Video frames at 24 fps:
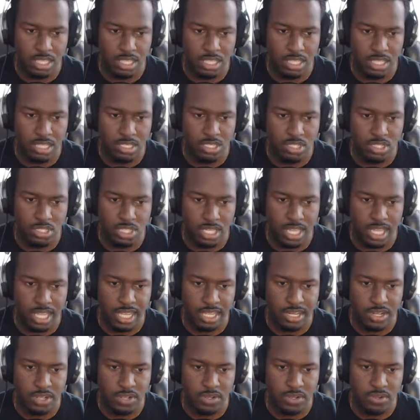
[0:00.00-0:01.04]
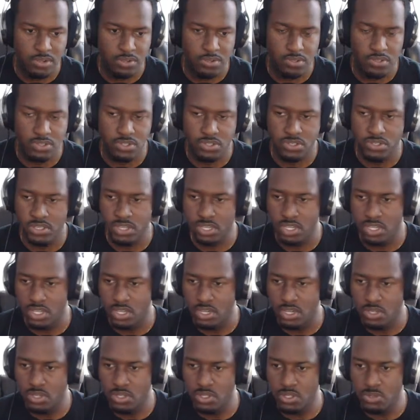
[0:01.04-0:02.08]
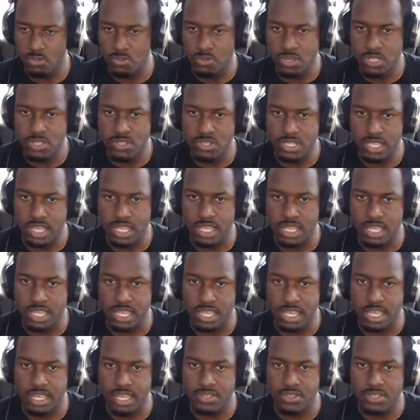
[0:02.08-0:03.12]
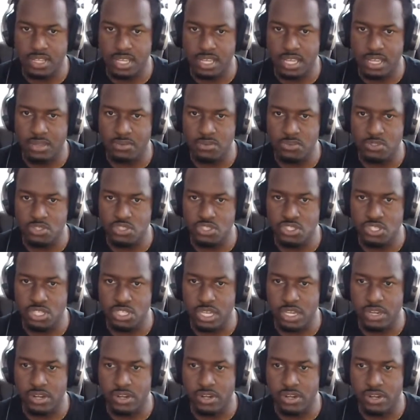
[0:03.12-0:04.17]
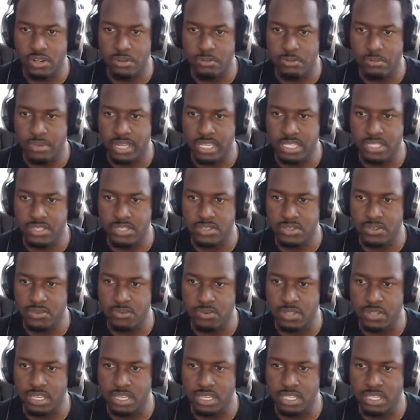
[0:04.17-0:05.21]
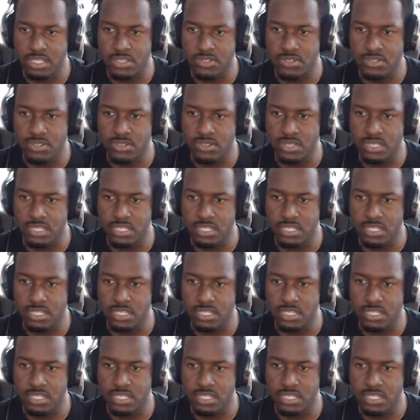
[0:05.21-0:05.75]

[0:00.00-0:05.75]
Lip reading: the shadows. Hold on one second, guys. I will share my screen so you can